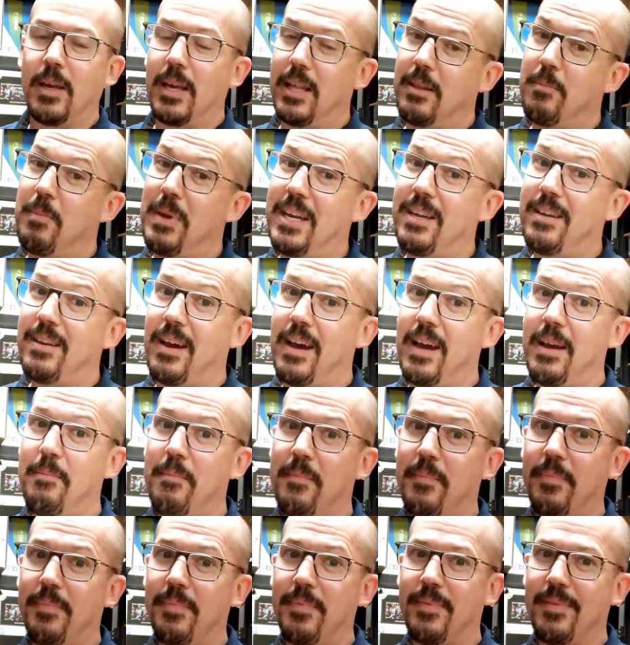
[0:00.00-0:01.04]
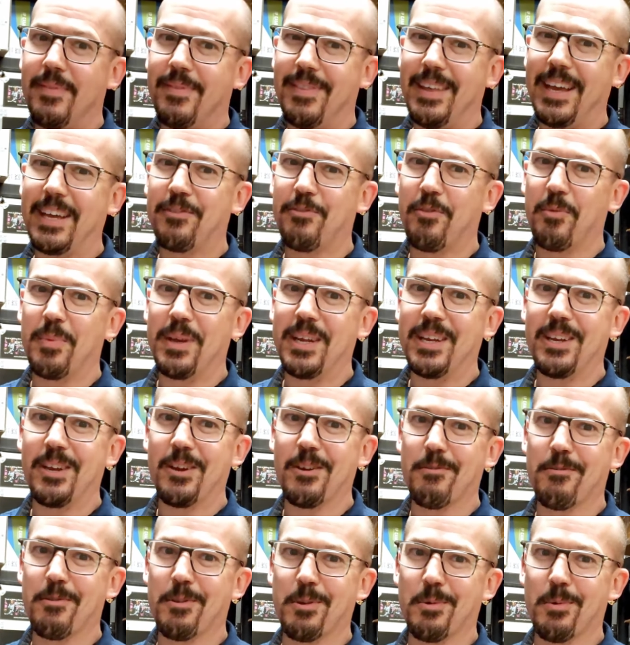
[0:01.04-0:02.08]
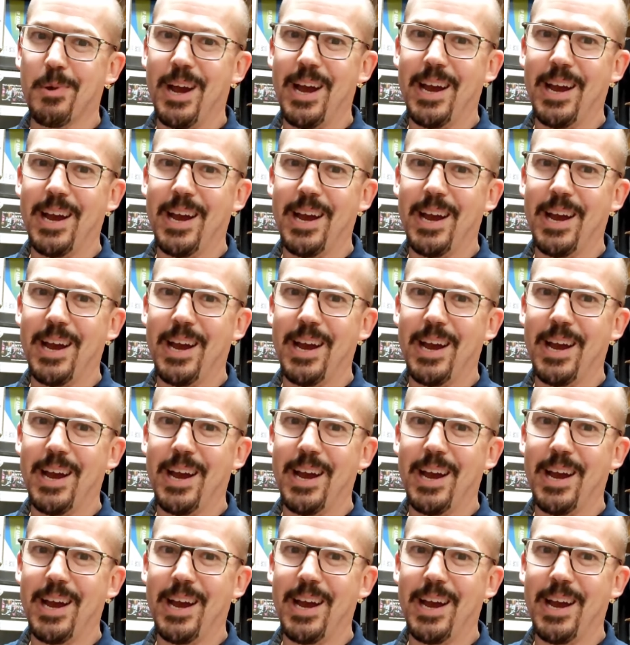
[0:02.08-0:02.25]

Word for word: In the meantime, thanks for being here for the